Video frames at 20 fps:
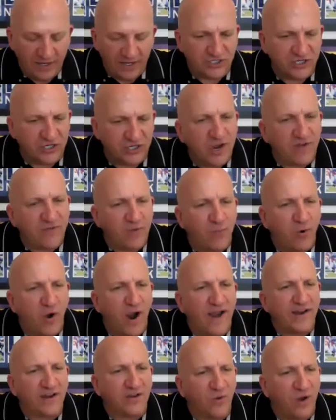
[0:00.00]
So you have a
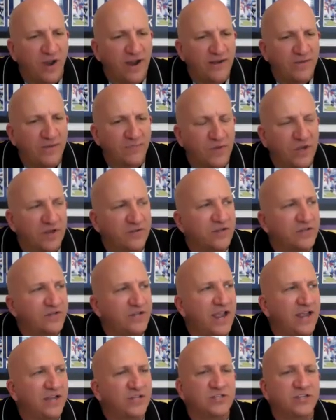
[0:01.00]
product, right? I said,
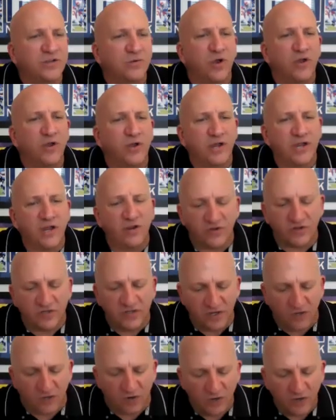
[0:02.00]
yeah. She said, well, here's the
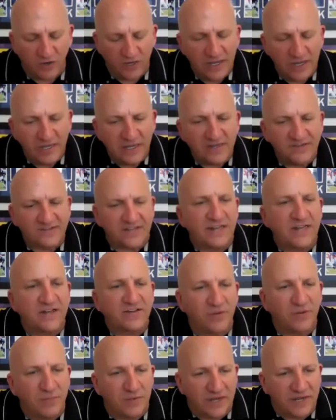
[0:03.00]
deal. Send it
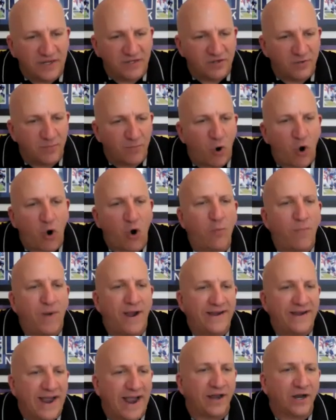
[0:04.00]
to me tomorrow by
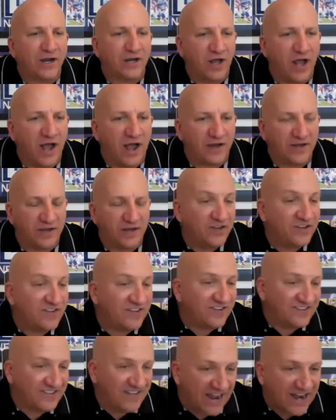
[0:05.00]
9 o'clock. Now this
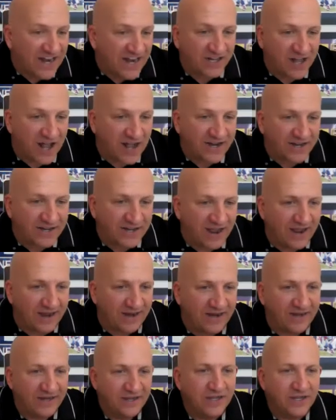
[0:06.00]
is 10 o'clock at
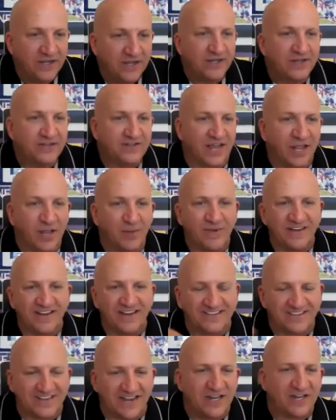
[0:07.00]
night, telling me to
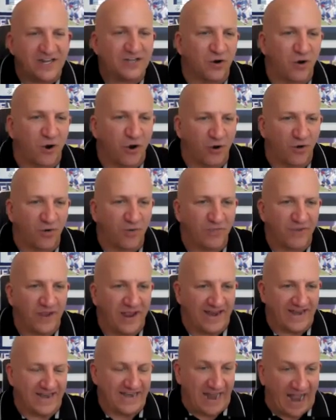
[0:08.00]
send it to her
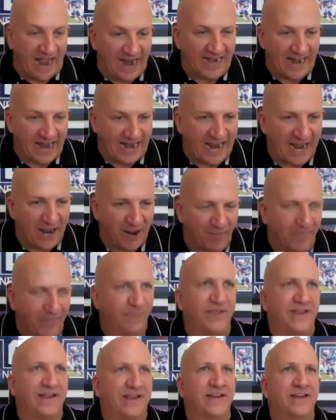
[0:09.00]
at 9 a.m. I'm
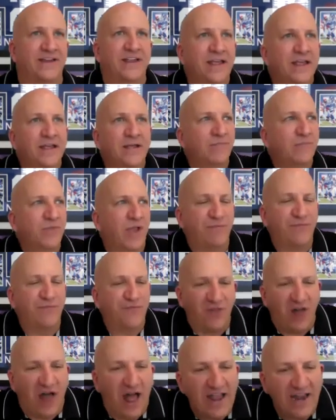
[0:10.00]
thinking, I'm
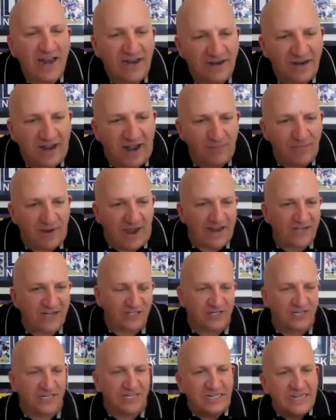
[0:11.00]
flying. I'm
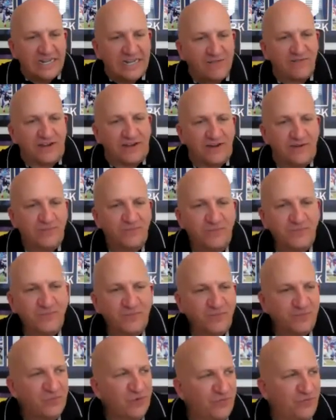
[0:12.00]
actually leaving
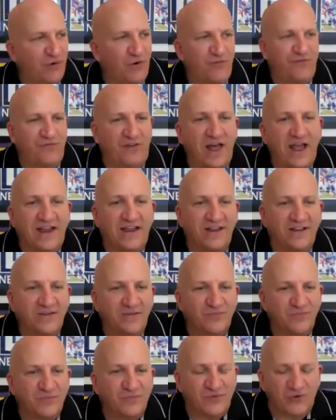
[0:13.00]
for a flight.
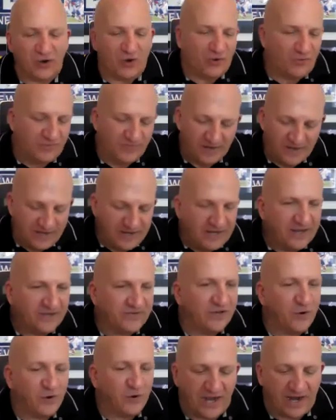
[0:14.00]
So I
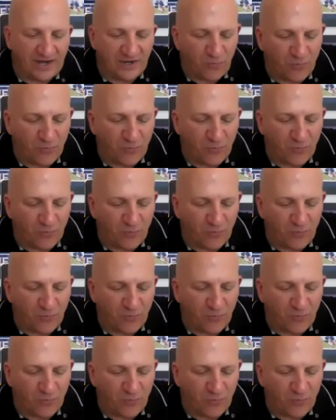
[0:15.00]
said, okay, no,